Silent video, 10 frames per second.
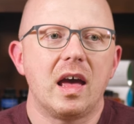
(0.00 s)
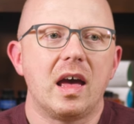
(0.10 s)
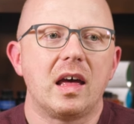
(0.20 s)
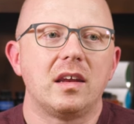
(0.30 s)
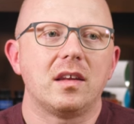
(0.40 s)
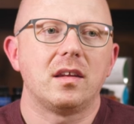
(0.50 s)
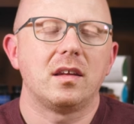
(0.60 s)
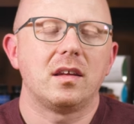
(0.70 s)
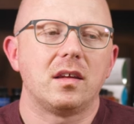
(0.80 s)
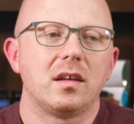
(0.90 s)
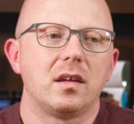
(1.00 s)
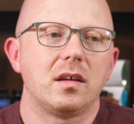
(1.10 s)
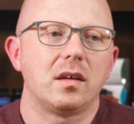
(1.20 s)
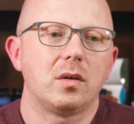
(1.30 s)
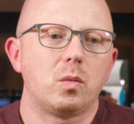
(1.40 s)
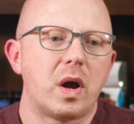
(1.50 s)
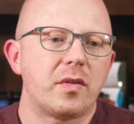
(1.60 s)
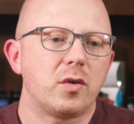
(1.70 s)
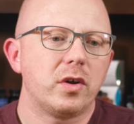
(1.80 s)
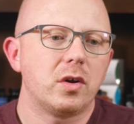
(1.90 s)
And
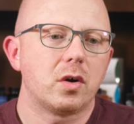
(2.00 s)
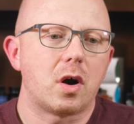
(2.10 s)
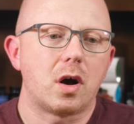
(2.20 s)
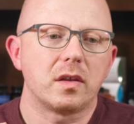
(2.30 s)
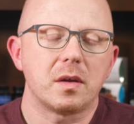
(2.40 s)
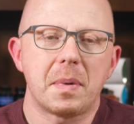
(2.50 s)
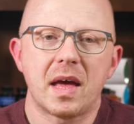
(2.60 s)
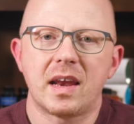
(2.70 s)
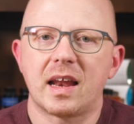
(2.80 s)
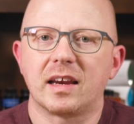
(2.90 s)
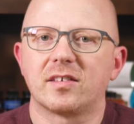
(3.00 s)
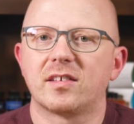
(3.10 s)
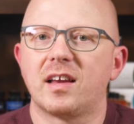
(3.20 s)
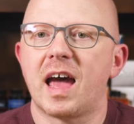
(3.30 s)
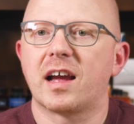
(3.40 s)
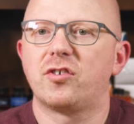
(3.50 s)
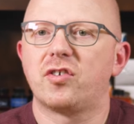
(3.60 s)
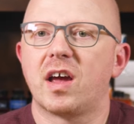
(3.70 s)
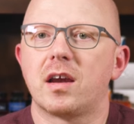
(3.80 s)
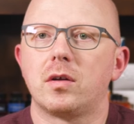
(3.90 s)
whether you're on the Addict Slack
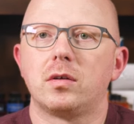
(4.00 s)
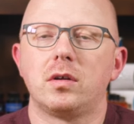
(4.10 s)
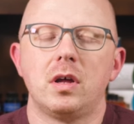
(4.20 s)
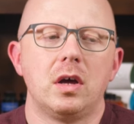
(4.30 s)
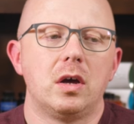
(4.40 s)
channel